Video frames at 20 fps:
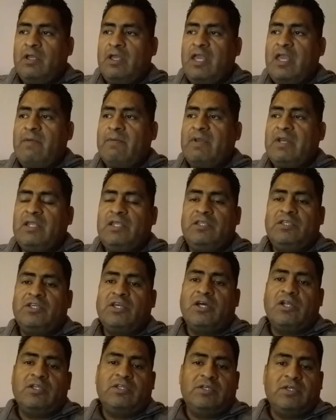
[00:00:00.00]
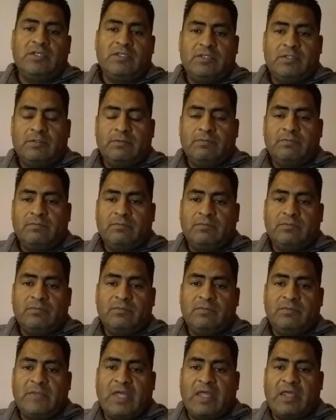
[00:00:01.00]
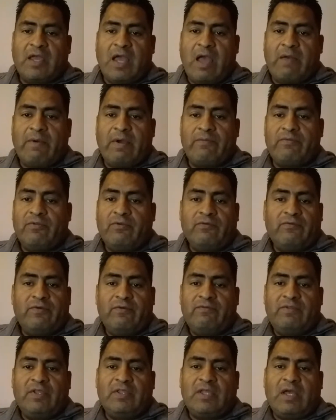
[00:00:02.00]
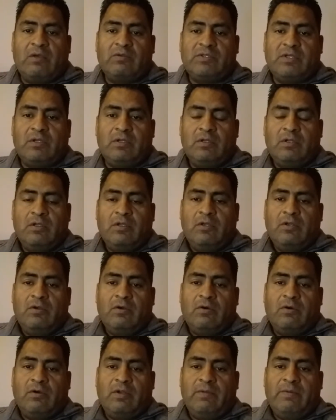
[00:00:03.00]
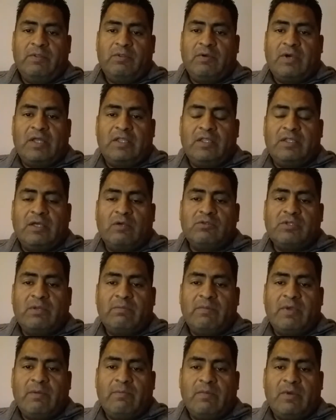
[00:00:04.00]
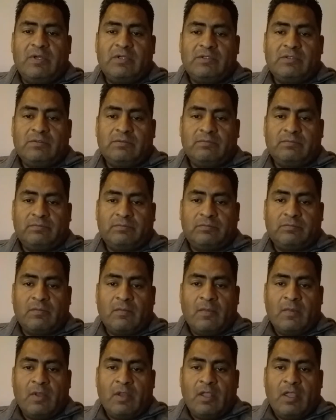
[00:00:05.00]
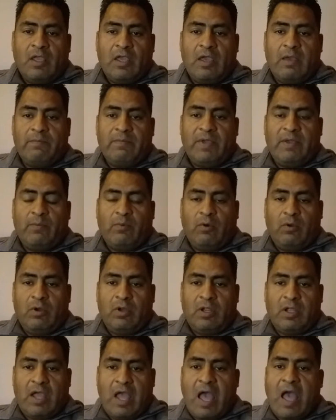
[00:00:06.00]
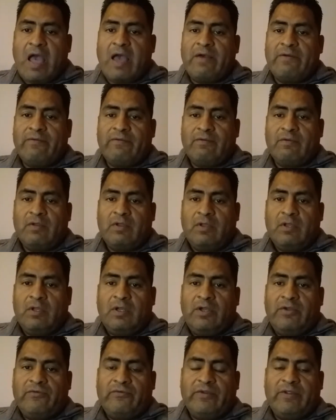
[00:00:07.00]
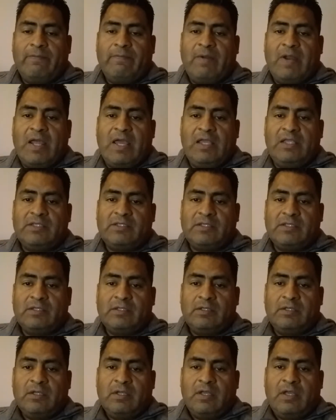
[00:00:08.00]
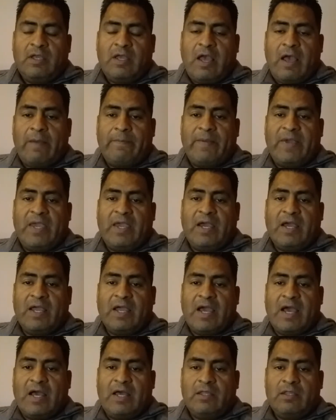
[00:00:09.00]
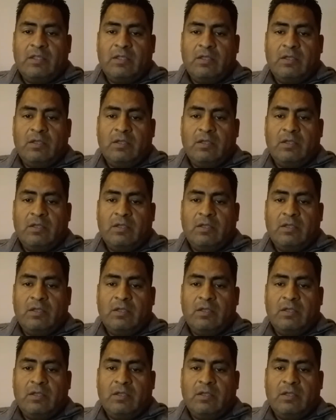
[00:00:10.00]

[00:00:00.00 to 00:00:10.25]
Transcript: Even in churches that have up to 50,000 or even 200,000 members, and people have replaced a pagan god